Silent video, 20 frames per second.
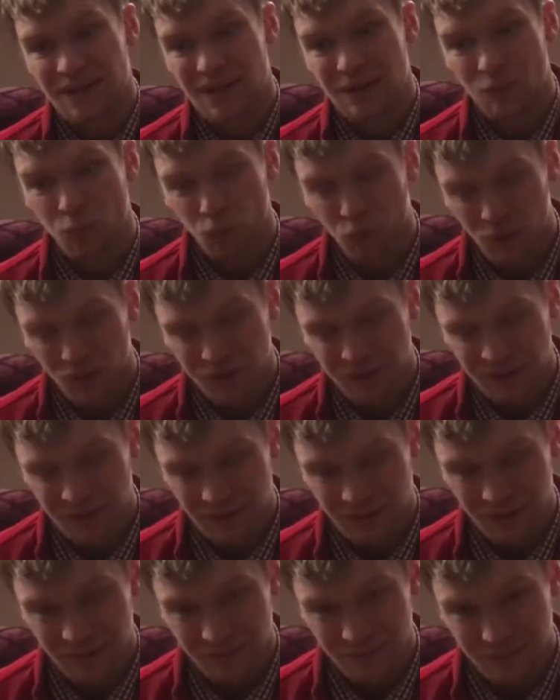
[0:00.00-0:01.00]
in 1 year
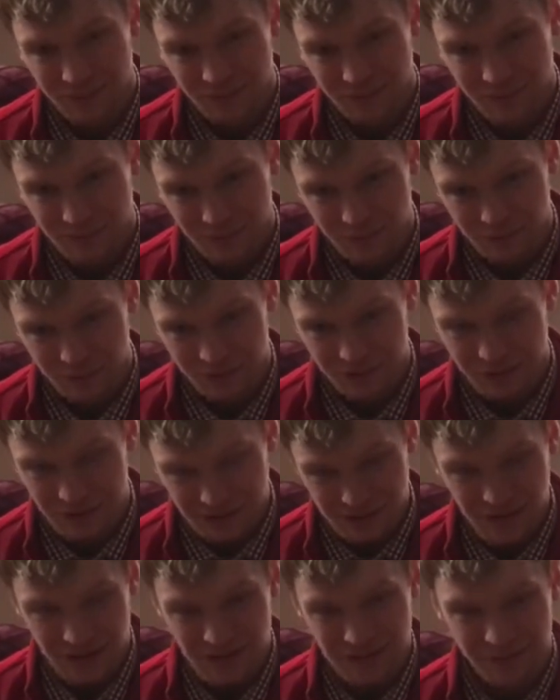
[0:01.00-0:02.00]
to
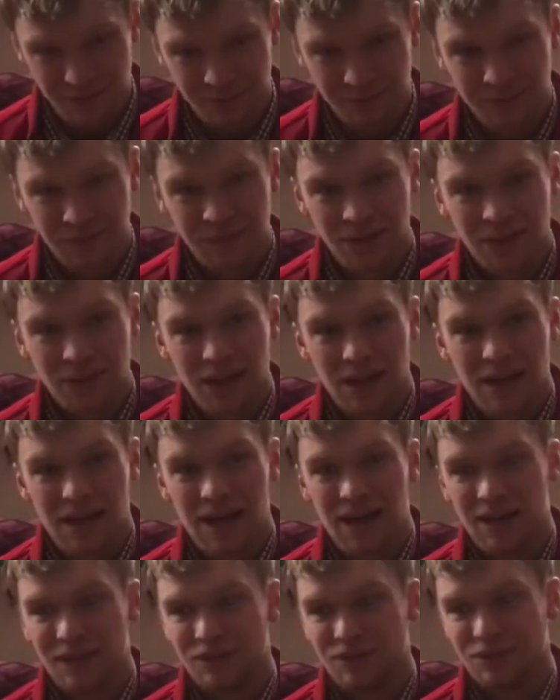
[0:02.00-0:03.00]
date,
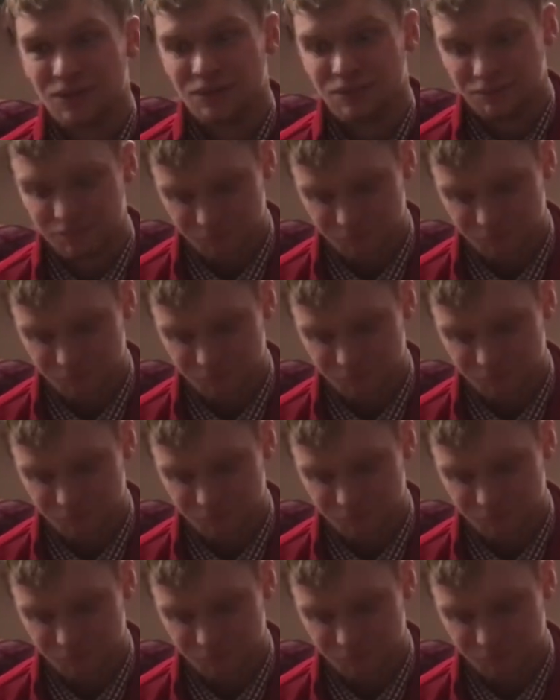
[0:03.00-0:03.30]
and